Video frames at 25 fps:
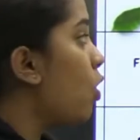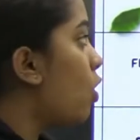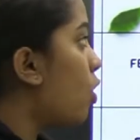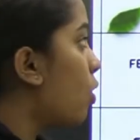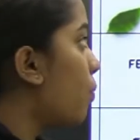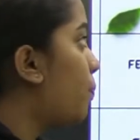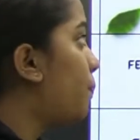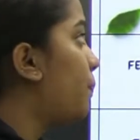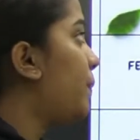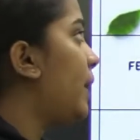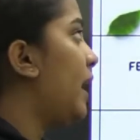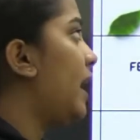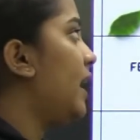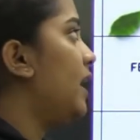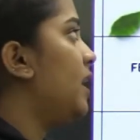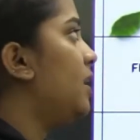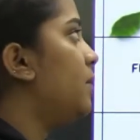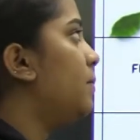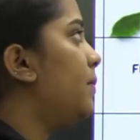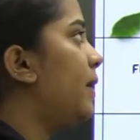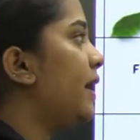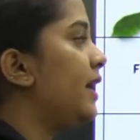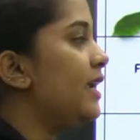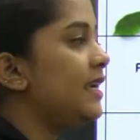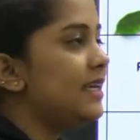
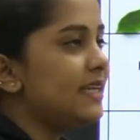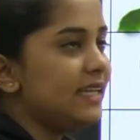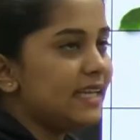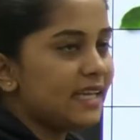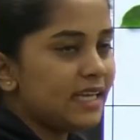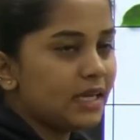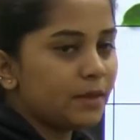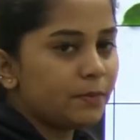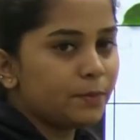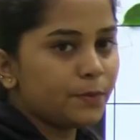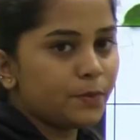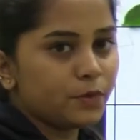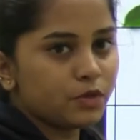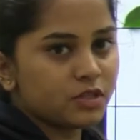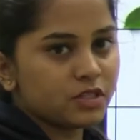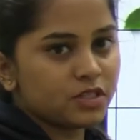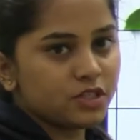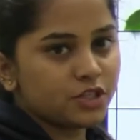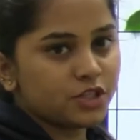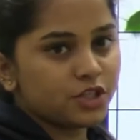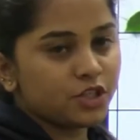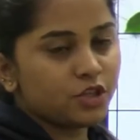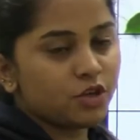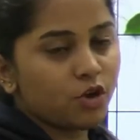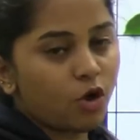obtained by
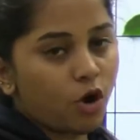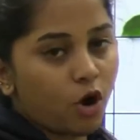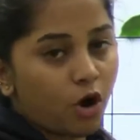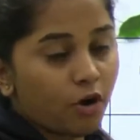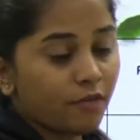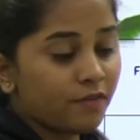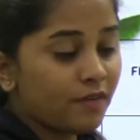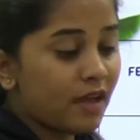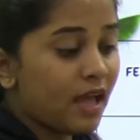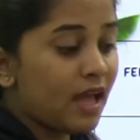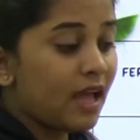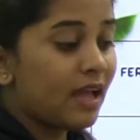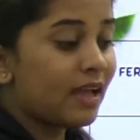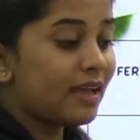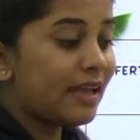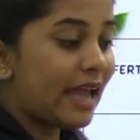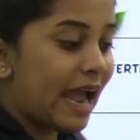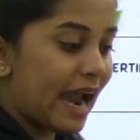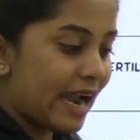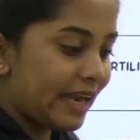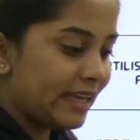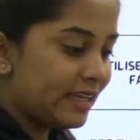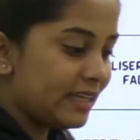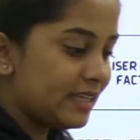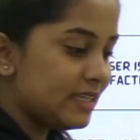decomposition of
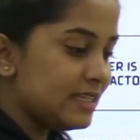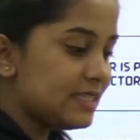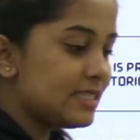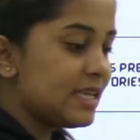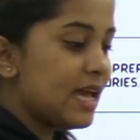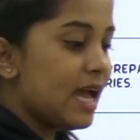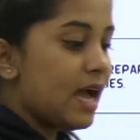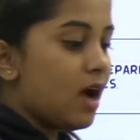cattle